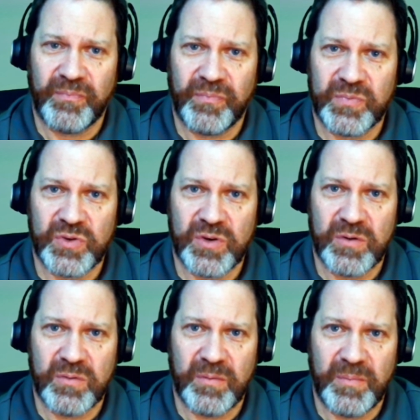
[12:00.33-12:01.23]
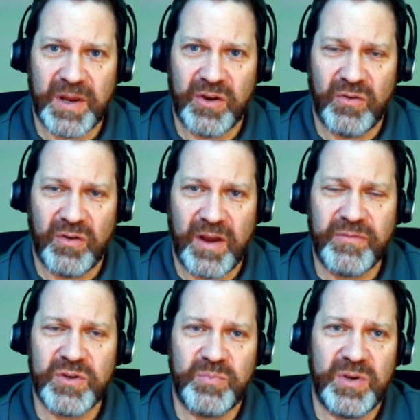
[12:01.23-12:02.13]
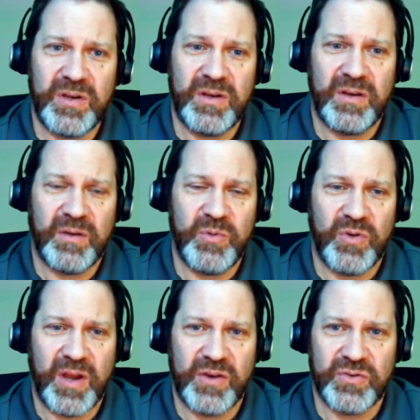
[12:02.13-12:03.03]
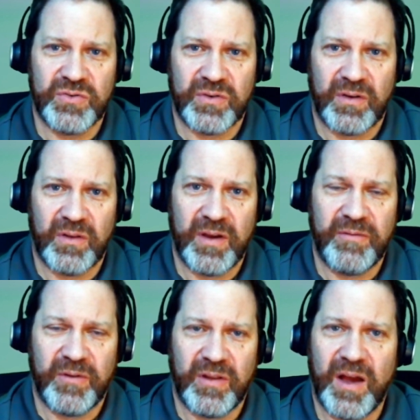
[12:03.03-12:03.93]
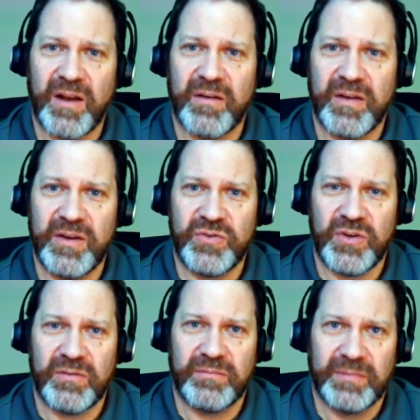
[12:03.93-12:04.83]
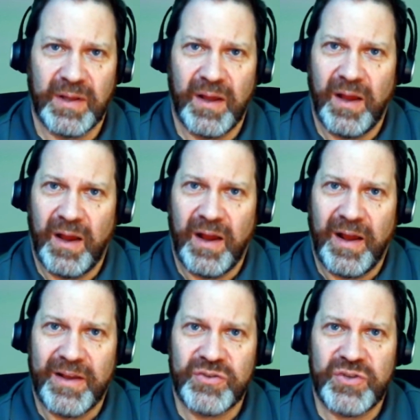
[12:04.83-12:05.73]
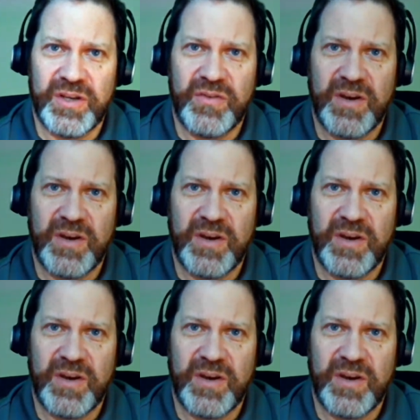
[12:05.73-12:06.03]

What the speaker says: So we'll make your FTP communications life a lot easier. See you in the